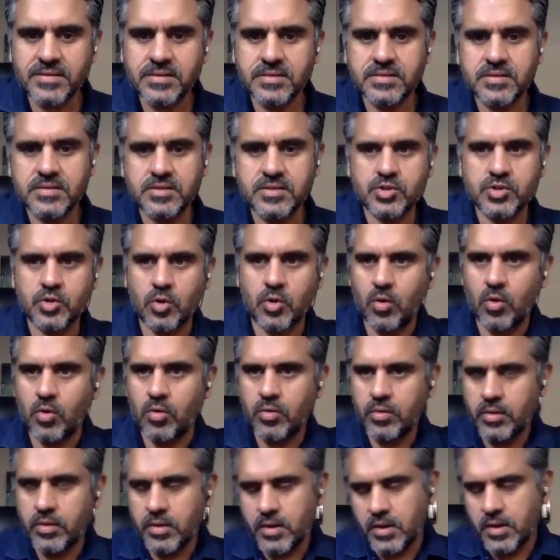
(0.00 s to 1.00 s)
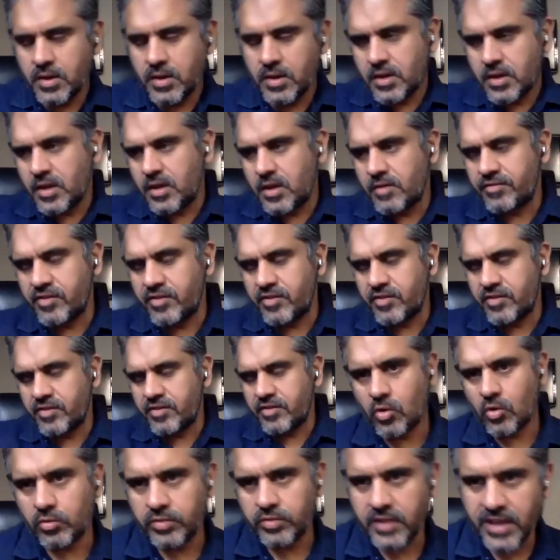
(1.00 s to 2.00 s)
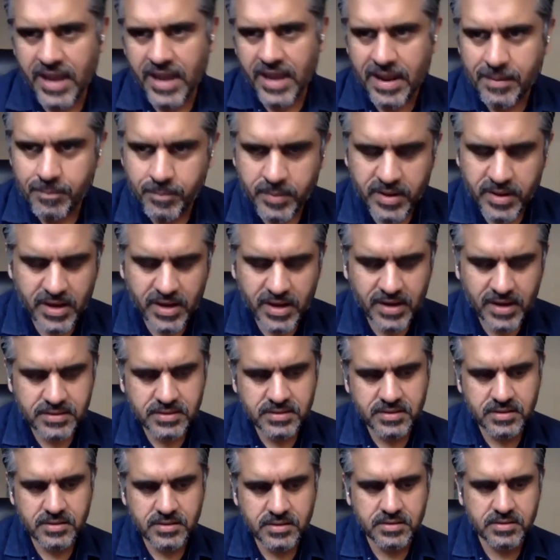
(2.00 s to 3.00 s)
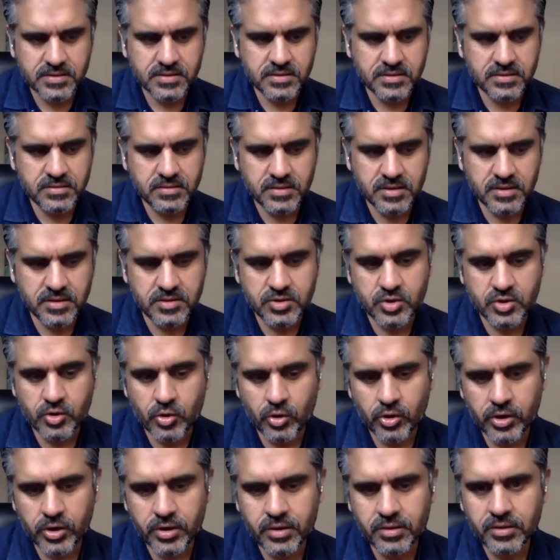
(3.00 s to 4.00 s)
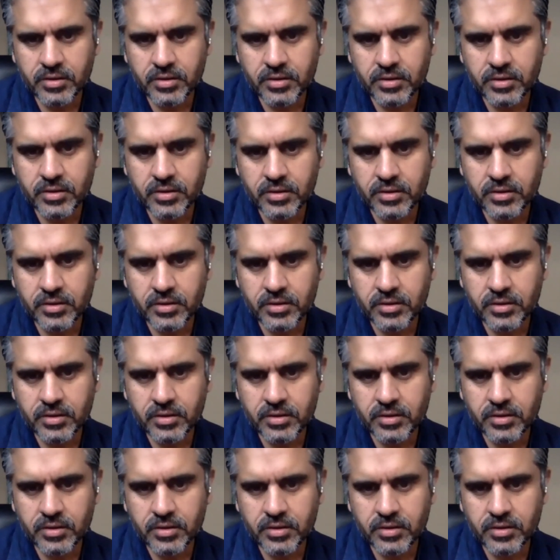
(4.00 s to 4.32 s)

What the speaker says: So if the NPS is good,